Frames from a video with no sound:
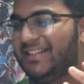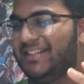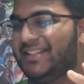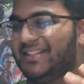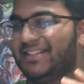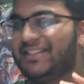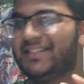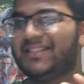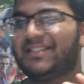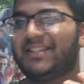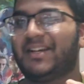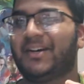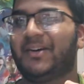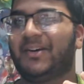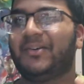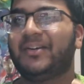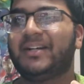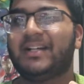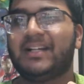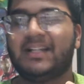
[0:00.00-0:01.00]

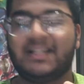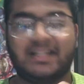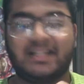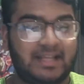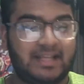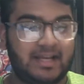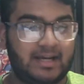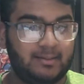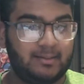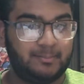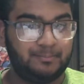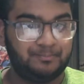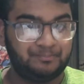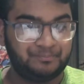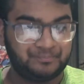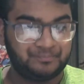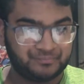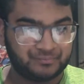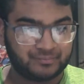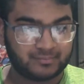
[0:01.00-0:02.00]
So, yeah,
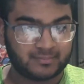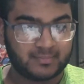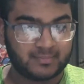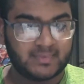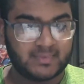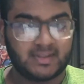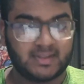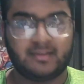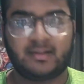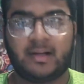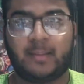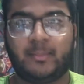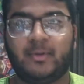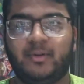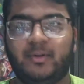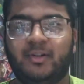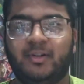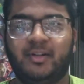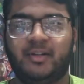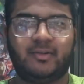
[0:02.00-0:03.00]
I mean,
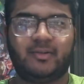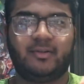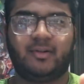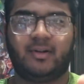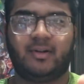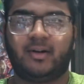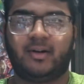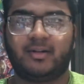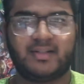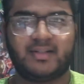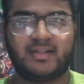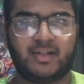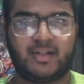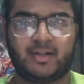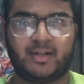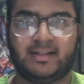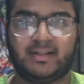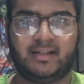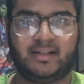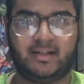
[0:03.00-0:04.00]
you can get it
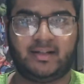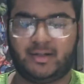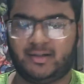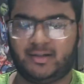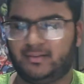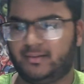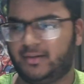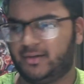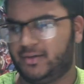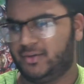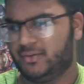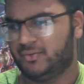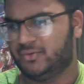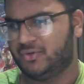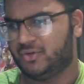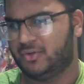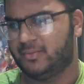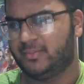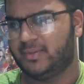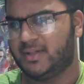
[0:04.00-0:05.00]
horizontally on
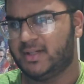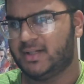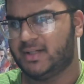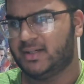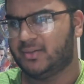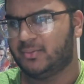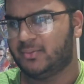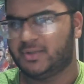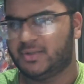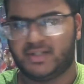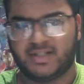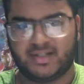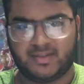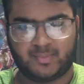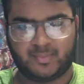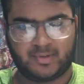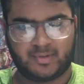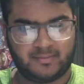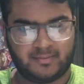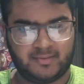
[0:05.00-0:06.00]
YouTube, which is
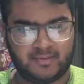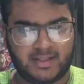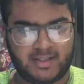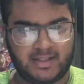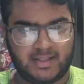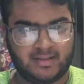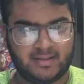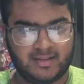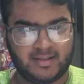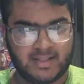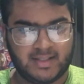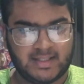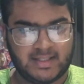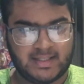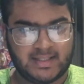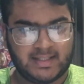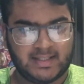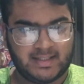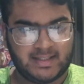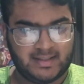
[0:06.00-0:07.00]
probably
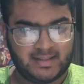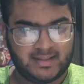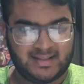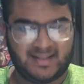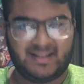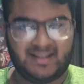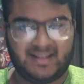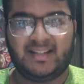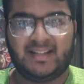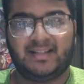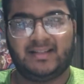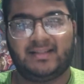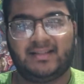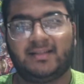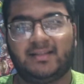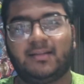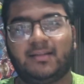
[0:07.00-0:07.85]
it is